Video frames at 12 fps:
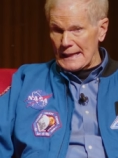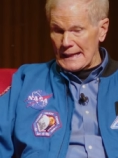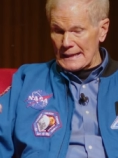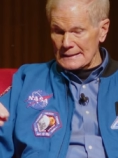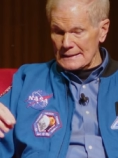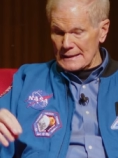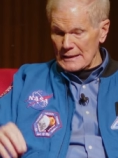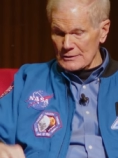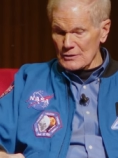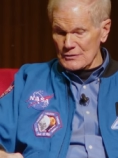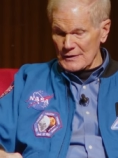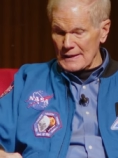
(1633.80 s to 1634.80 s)
And the
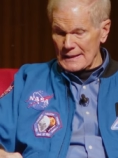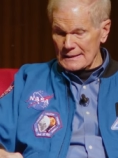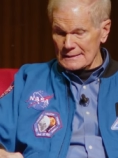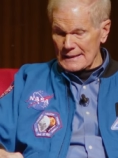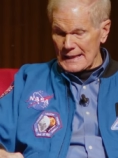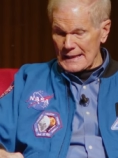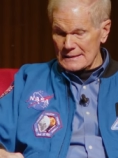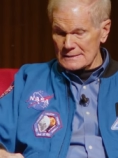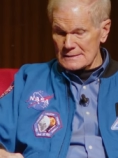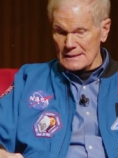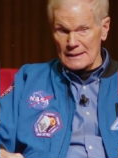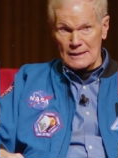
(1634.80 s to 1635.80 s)
other thing
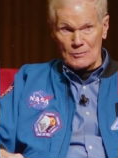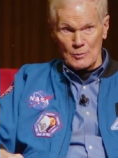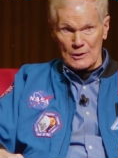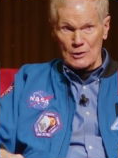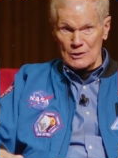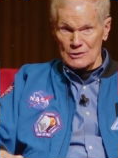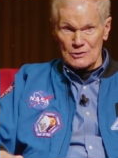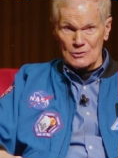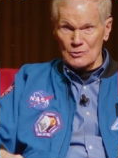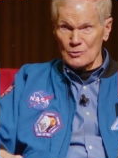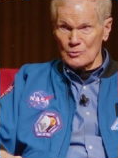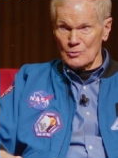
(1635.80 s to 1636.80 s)
that uh, we're going to
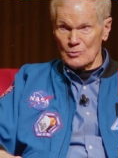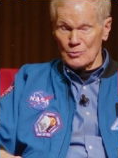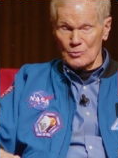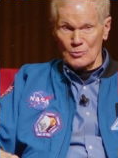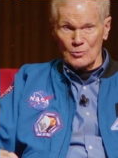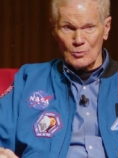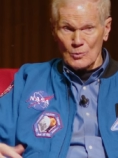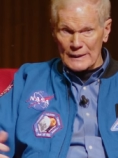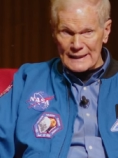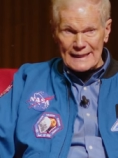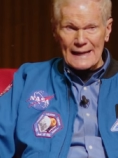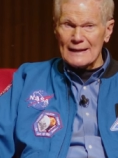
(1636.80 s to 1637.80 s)
do,
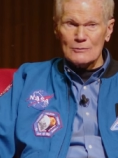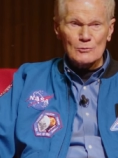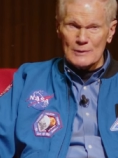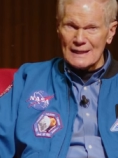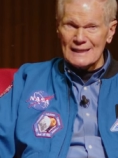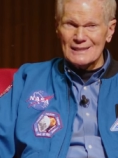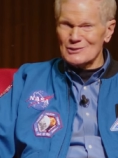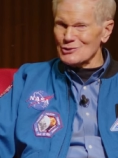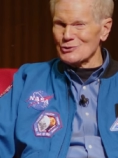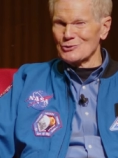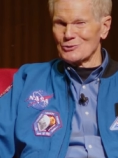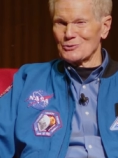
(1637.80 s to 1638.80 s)
we can't really
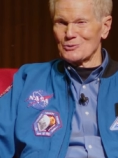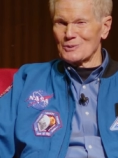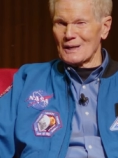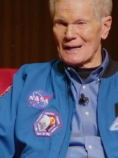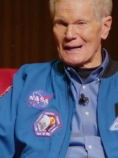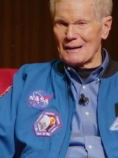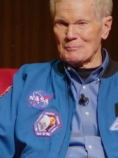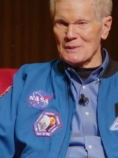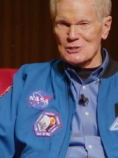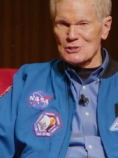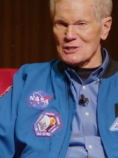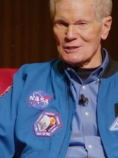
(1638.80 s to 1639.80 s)
do a
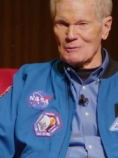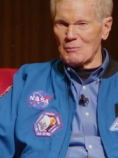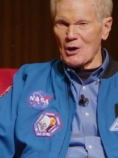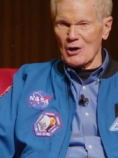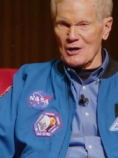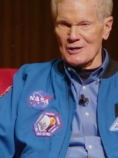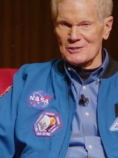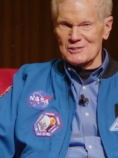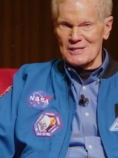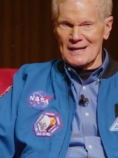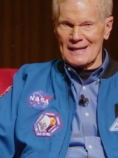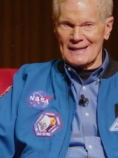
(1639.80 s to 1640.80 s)
mission to
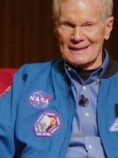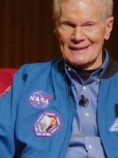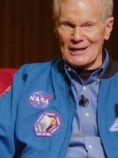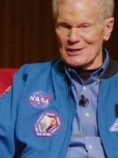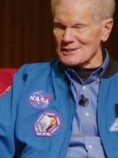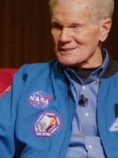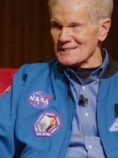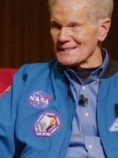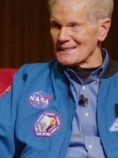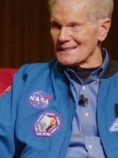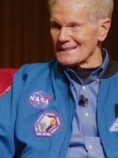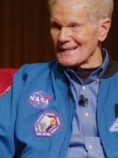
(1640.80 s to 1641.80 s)
Mars and
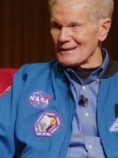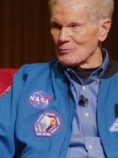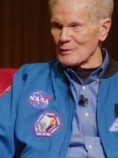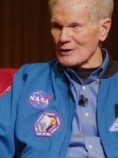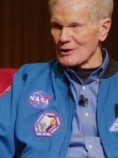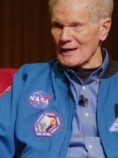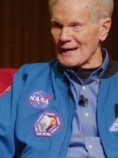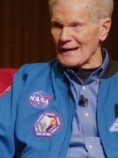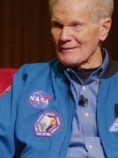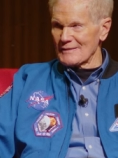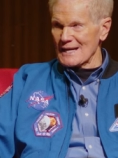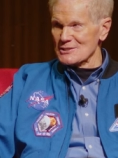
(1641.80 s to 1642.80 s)
guarantee that we're going to
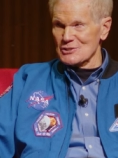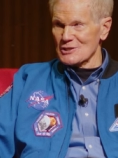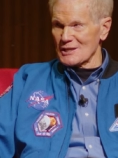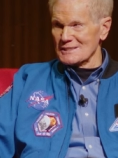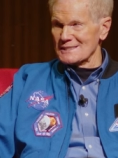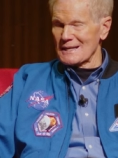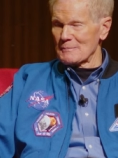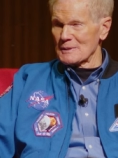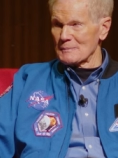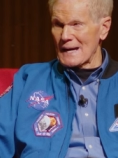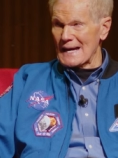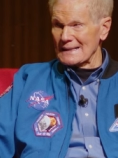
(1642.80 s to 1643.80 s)
have astronauts
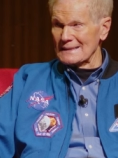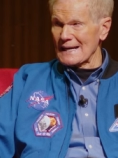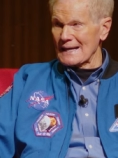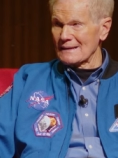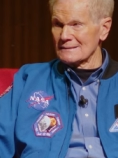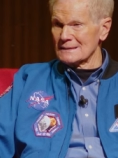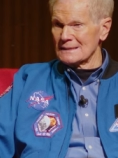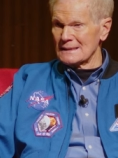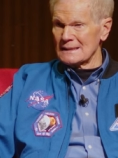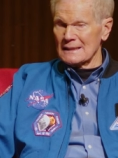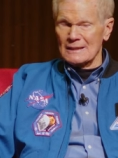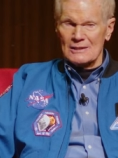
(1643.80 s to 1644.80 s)
coming back now.
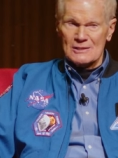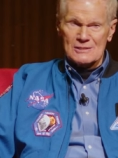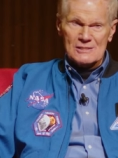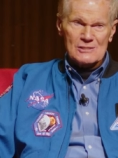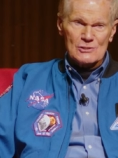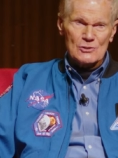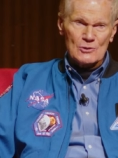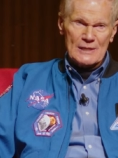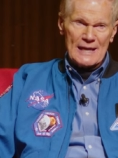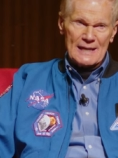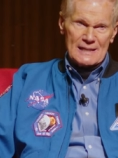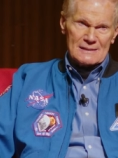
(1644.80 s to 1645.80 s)
Because you
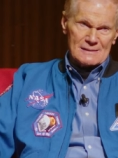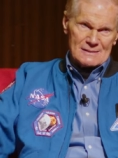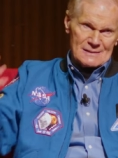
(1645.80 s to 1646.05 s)
can't